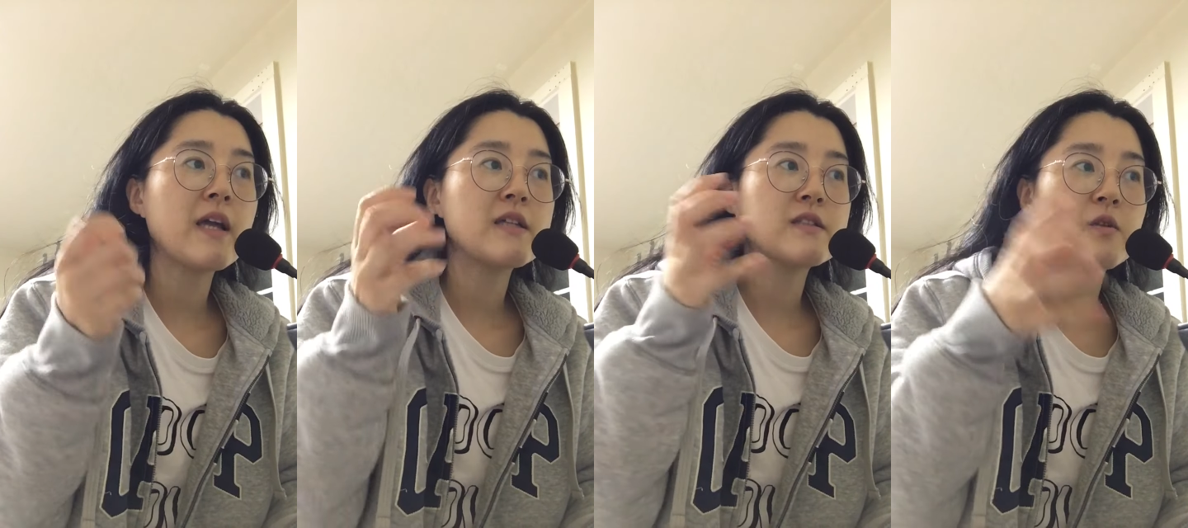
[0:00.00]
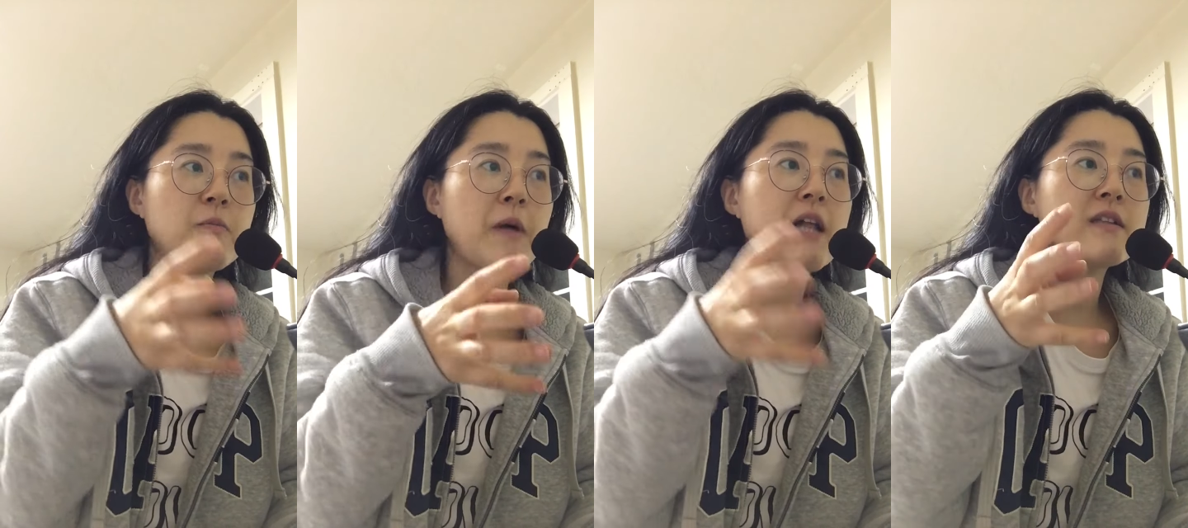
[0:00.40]
So
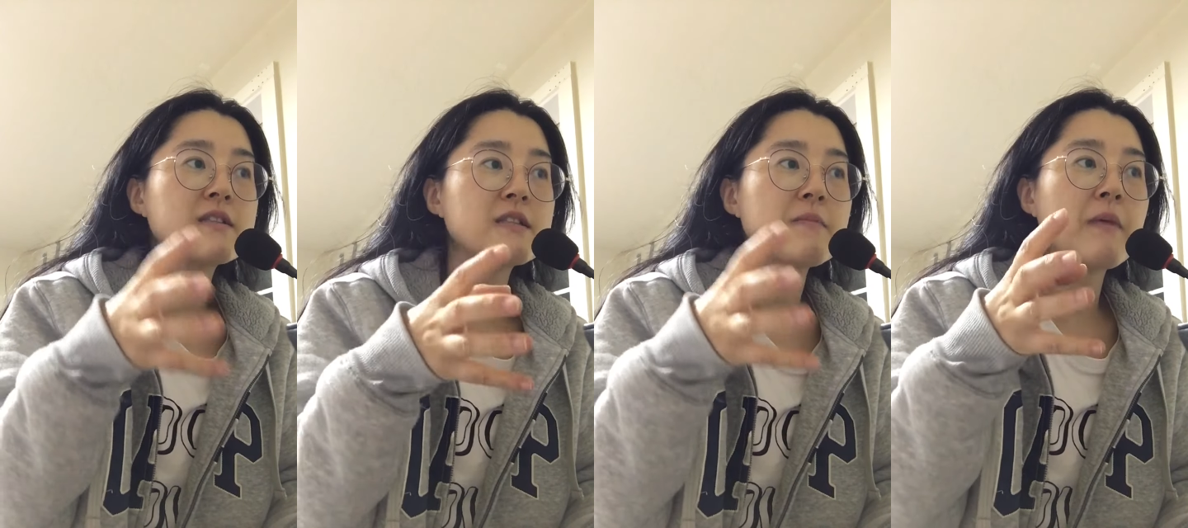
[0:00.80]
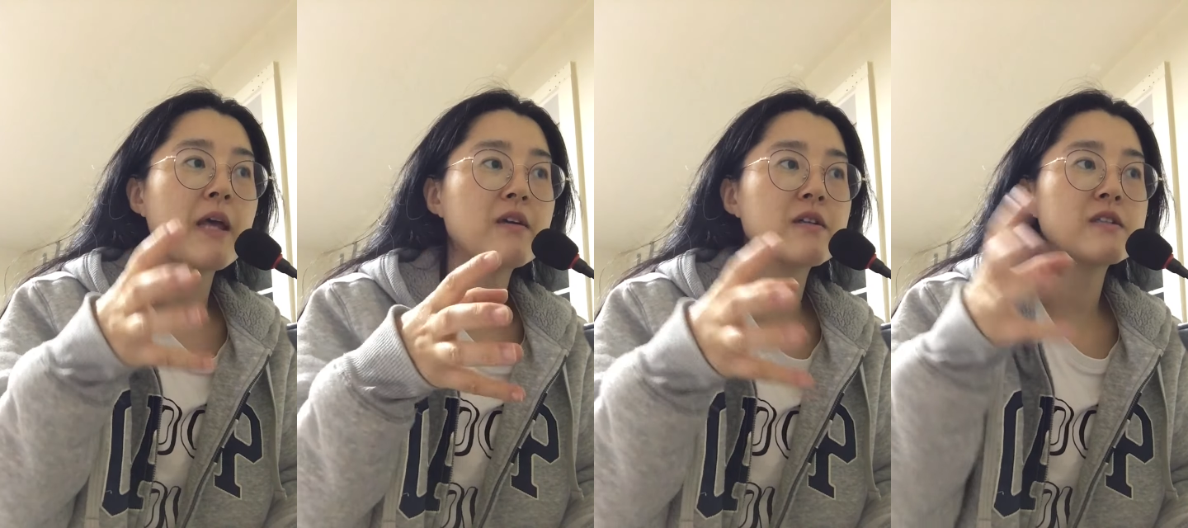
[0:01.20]

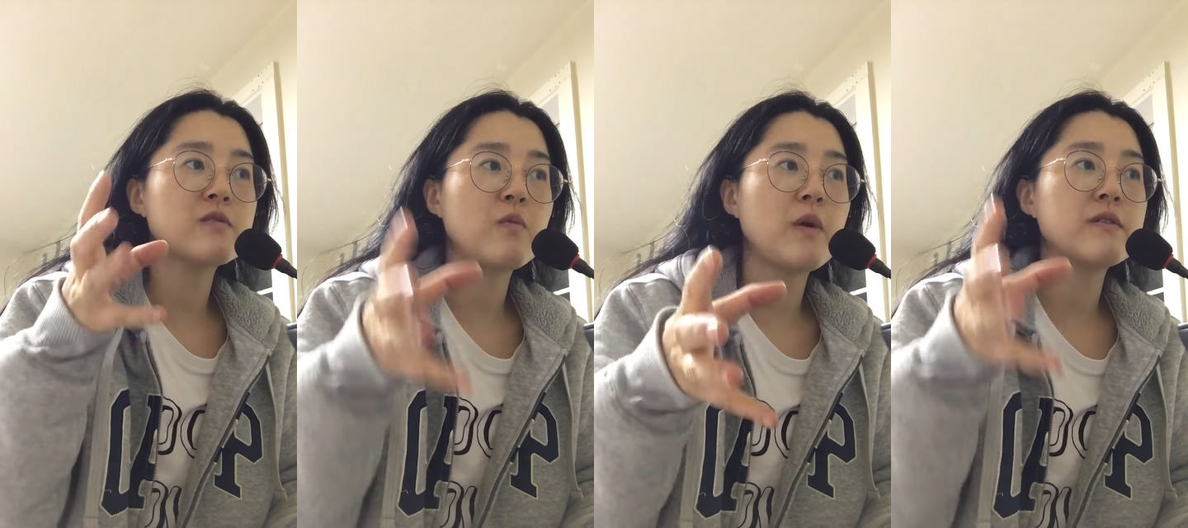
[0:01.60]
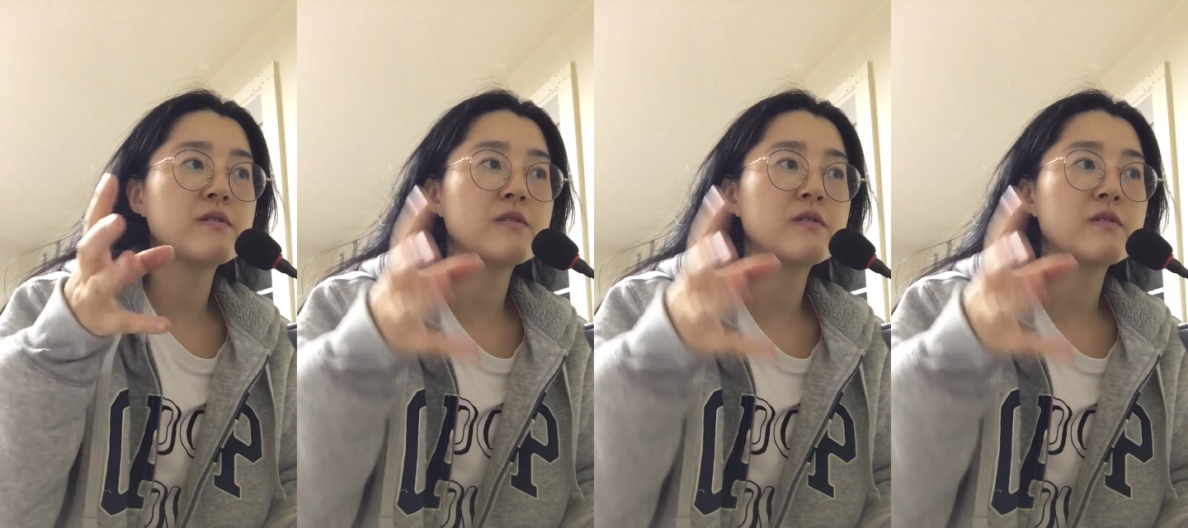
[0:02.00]
policymakers want